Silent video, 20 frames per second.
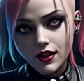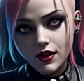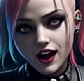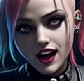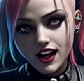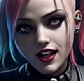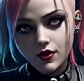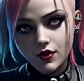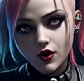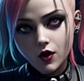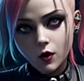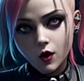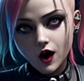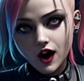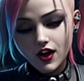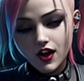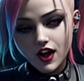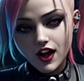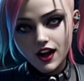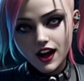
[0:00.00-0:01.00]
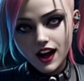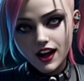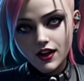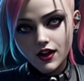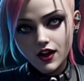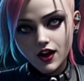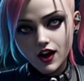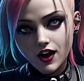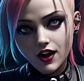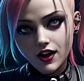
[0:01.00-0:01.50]
Thanks for watching
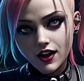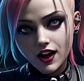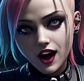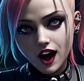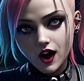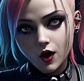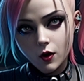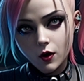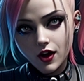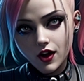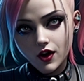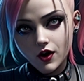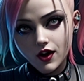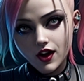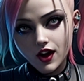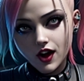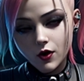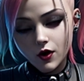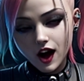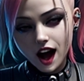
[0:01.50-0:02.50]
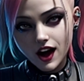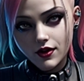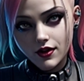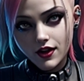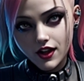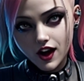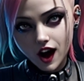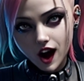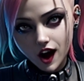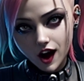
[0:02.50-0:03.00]
and good luck with your new
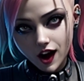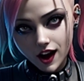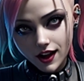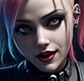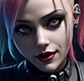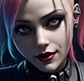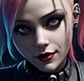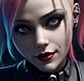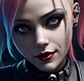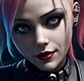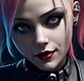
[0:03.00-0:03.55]
avatar.